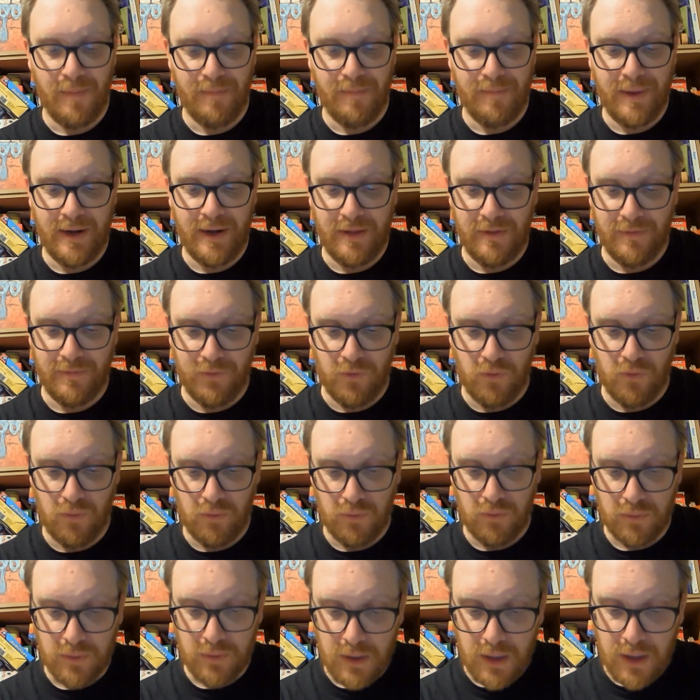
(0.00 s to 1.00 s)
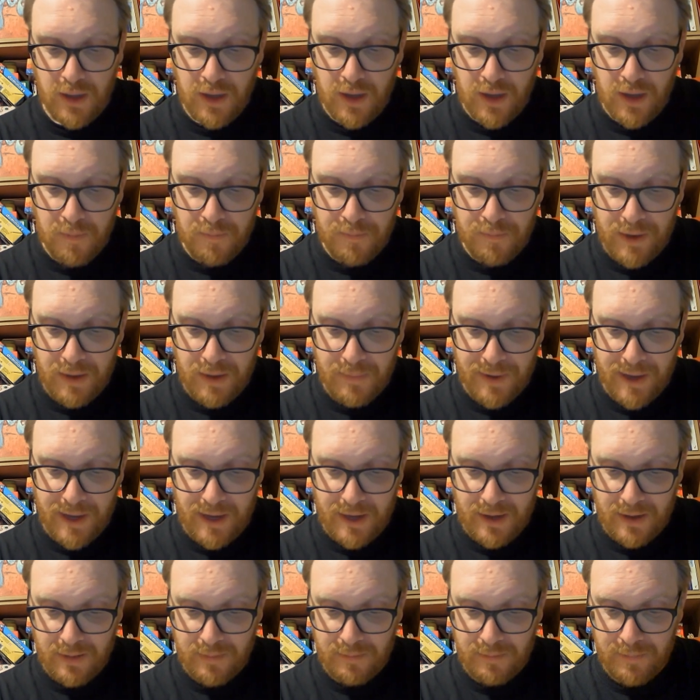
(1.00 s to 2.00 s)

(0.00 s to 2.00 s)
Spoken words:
Pity the fool. BB,